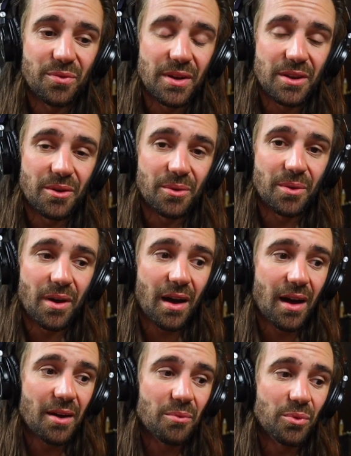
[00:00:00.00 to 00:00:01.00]
video.
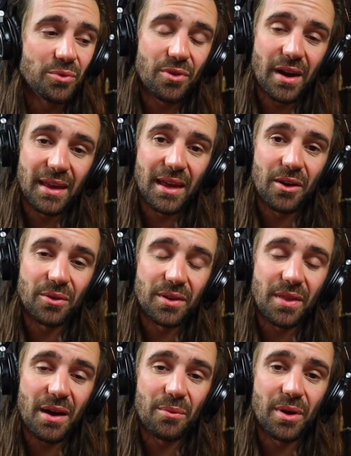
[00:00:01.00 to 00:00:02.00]
I will try and get
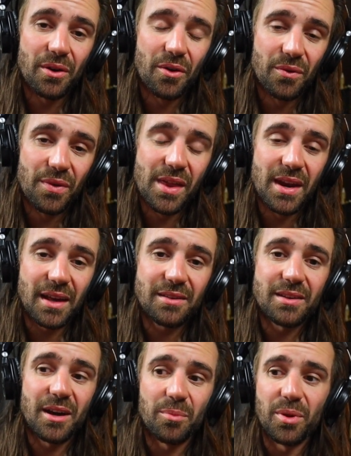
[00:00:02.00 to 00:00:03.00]
onto that one over the
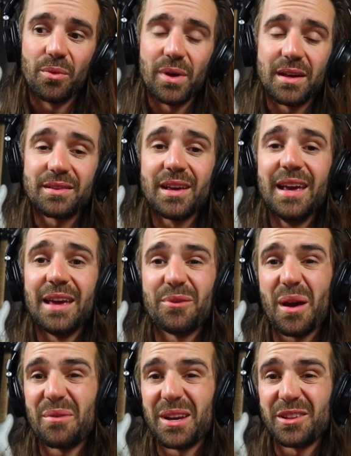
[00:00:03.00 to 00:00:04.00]
next couple of weeks. If
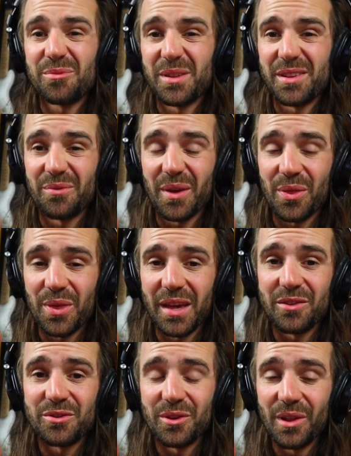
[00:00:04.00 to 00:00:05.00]
you have any specific
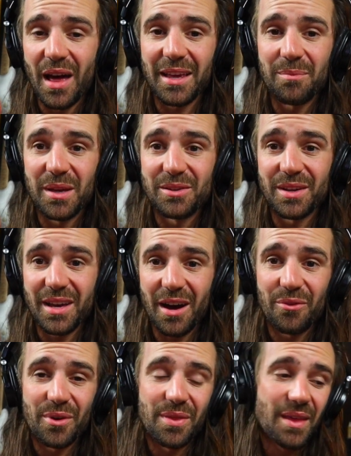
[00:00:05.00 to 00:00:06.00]
things you'd like me to
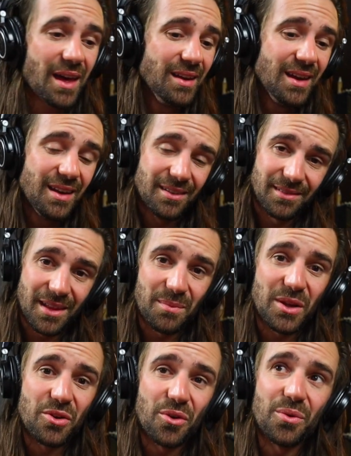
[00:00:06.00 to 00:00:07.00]
cover in that, let
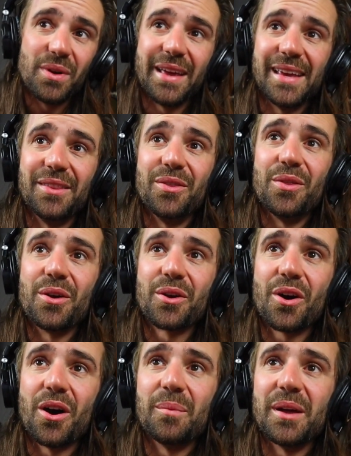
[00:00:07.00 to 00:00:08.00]
me know in the
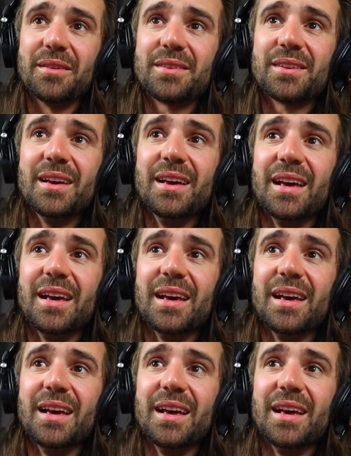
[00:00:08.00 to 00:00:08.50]
comments.